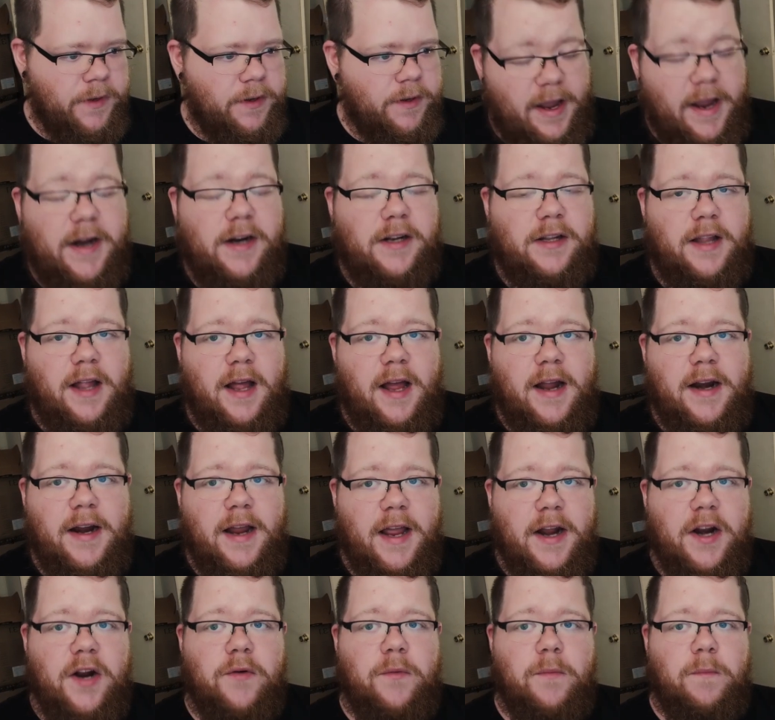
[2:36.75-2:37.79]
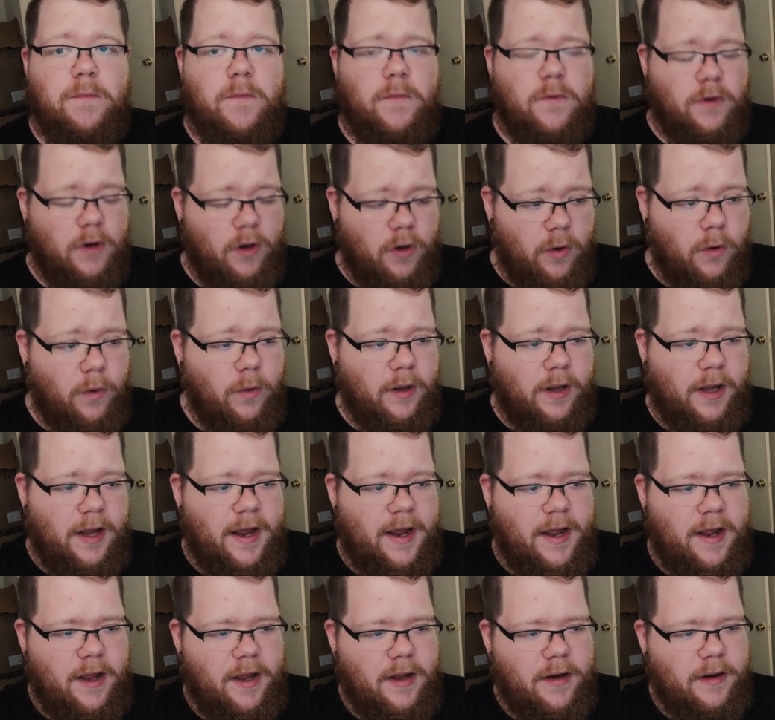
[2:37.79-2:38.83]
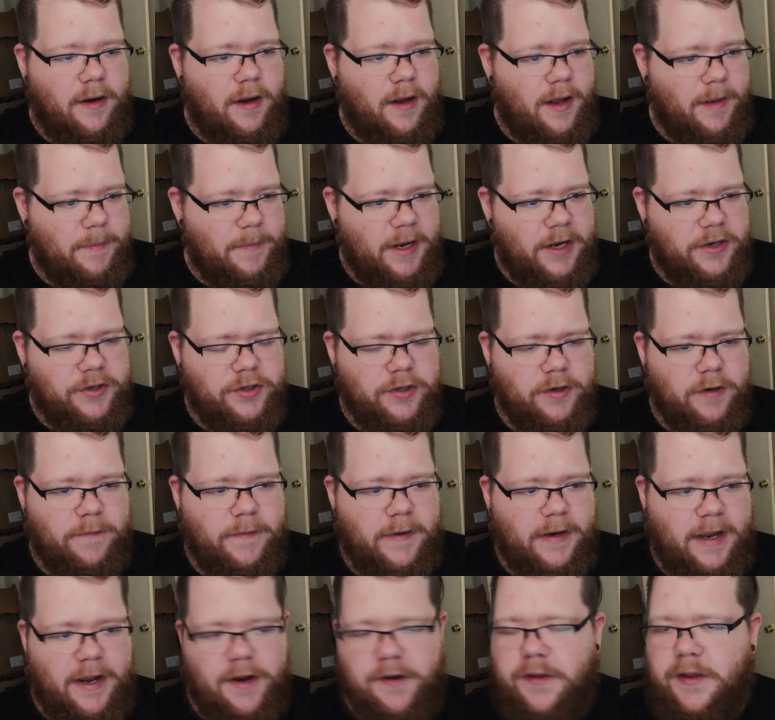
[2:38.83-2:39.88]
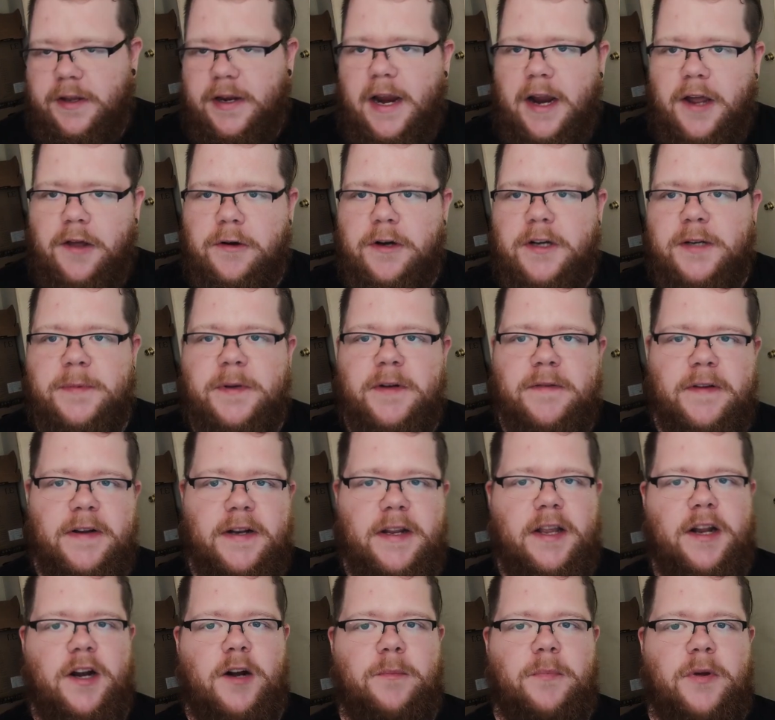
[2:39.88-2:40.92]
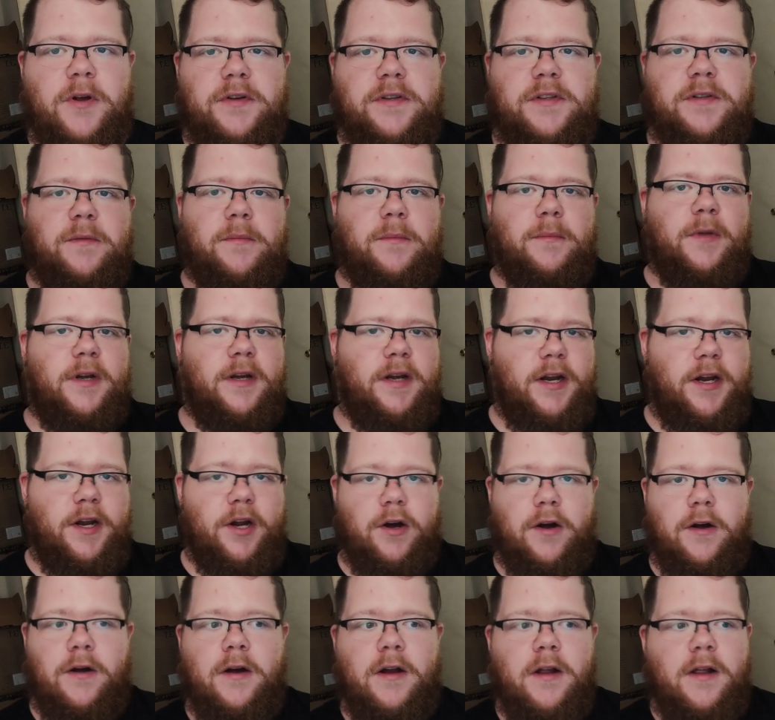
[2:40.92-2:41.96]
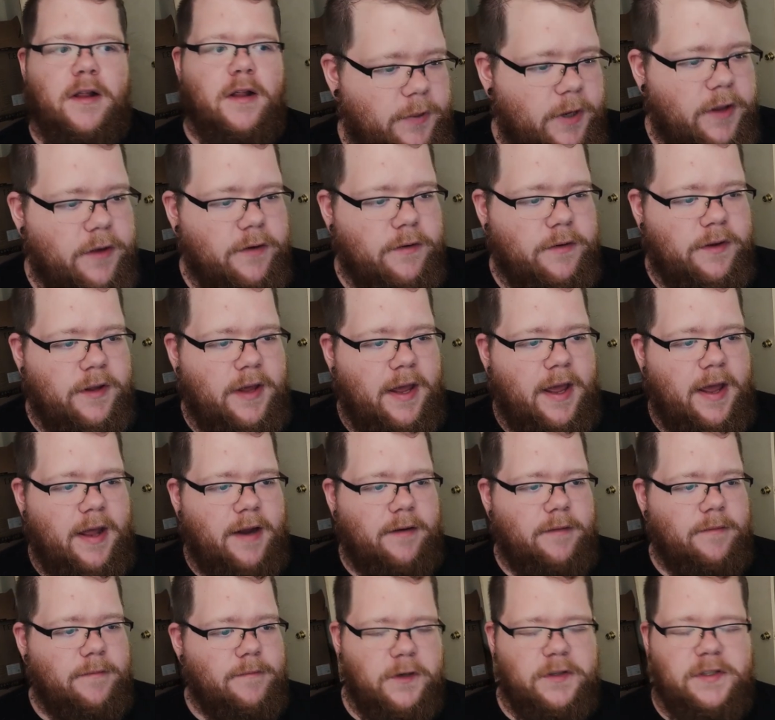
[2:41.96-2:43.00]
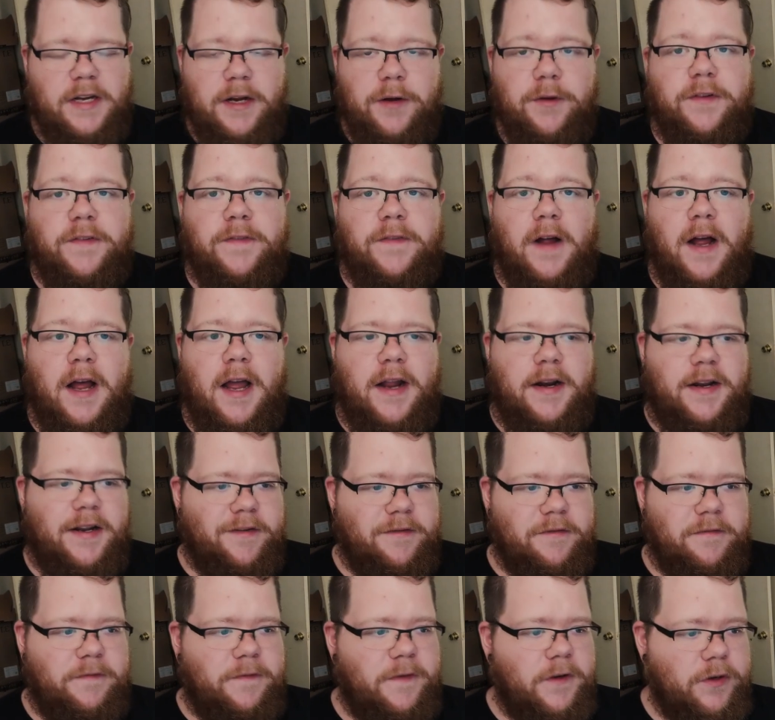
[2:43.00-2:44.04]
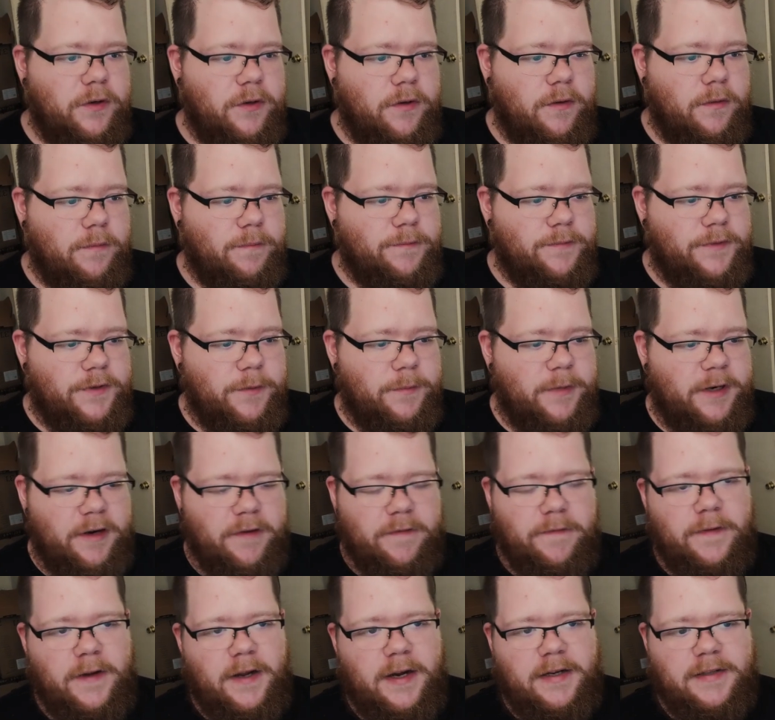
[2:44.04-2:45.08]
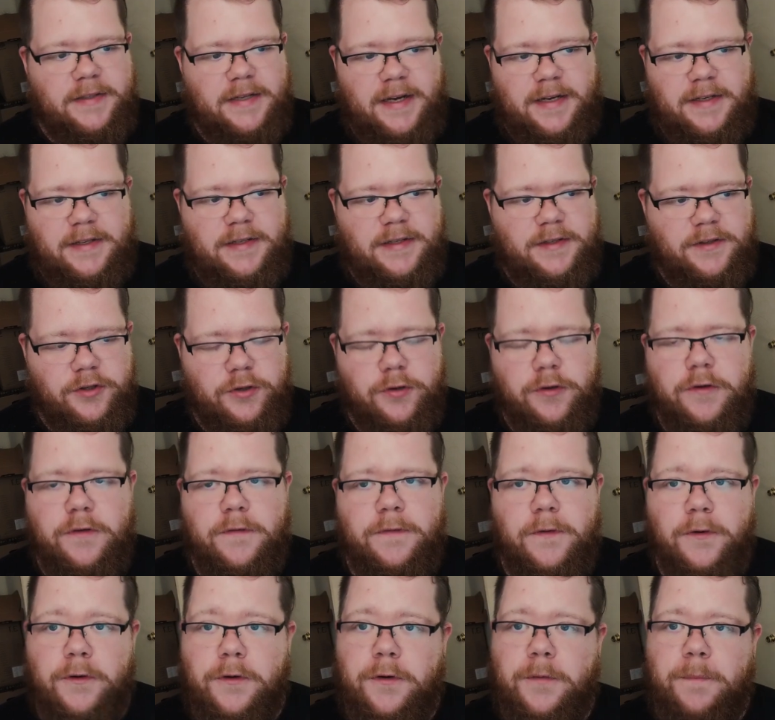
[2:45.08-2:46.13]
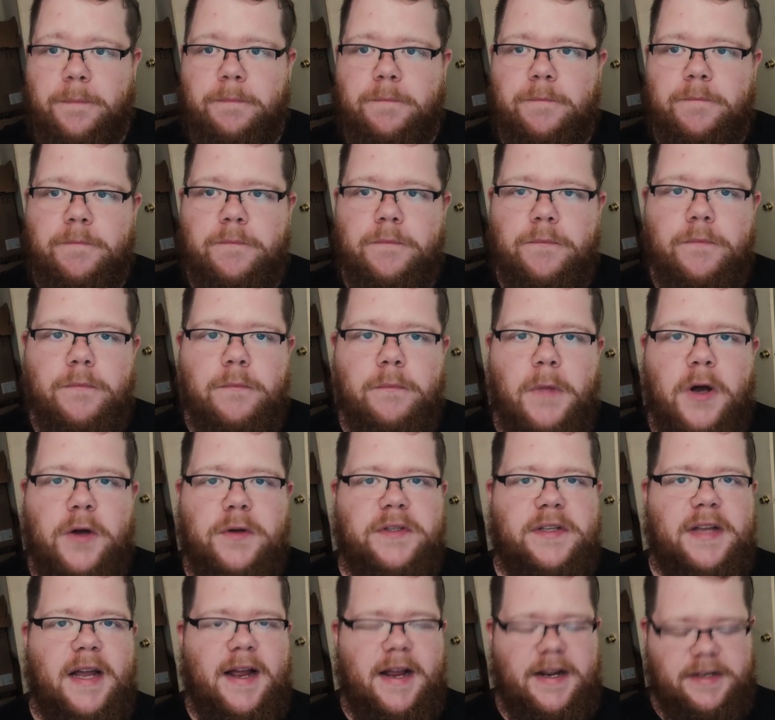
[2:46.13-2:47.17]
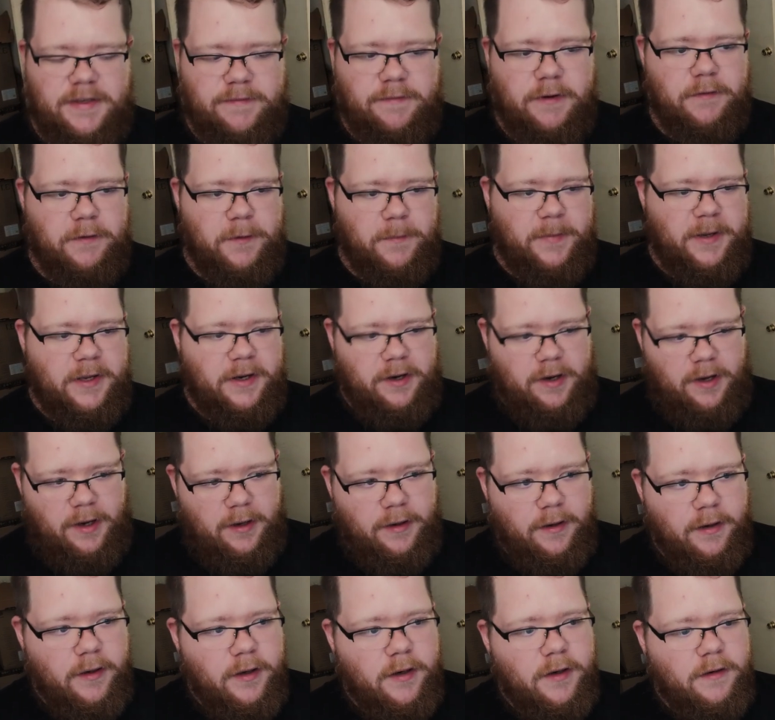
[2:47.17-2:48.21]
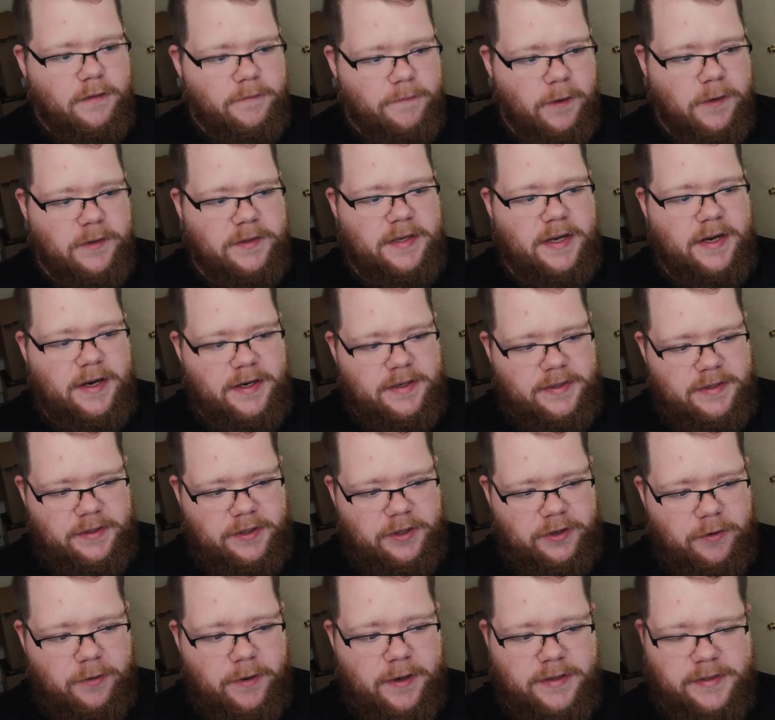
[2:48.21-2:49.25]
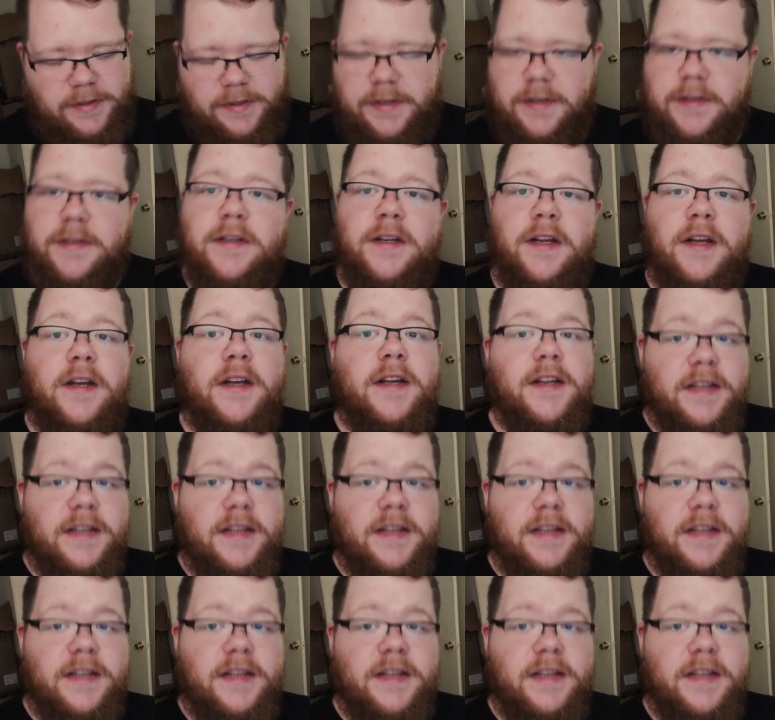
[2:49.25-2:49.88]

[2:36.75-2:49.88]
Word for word: I ate a lot, ate a whole lot. I'm not sure if I counted the calories, but if I did, I'll post them here. But other than that, first day was fine. Didn't feel too many effects. That's true for most diets I've ever been on. First day isn't the craziest.